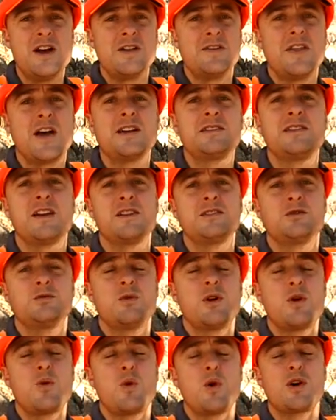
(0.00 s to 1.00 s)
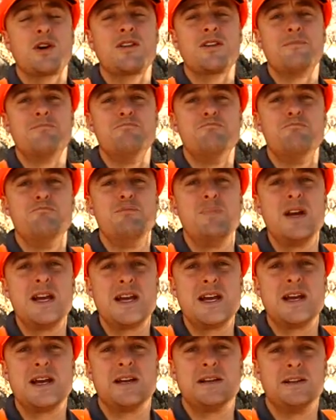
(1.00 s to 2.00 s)
that takes away one of the
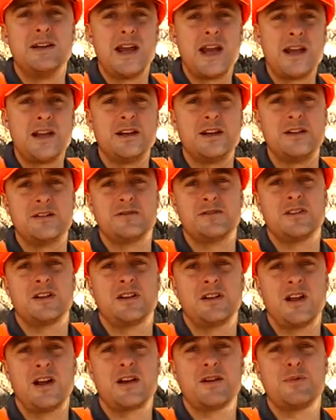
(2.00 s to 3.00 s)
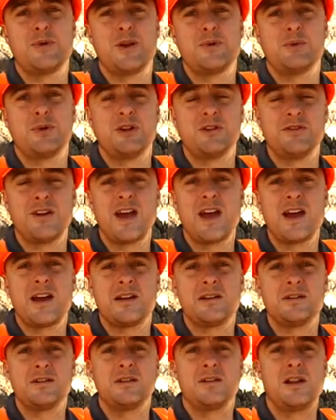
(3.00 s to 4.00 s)
big negatives that a lot of people have
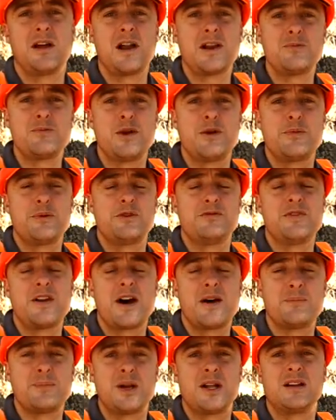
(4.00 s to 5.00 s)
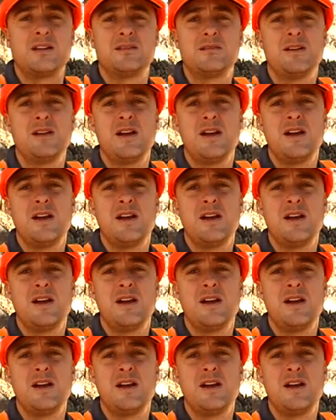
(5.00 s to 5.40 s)
had. A lot of people have not been,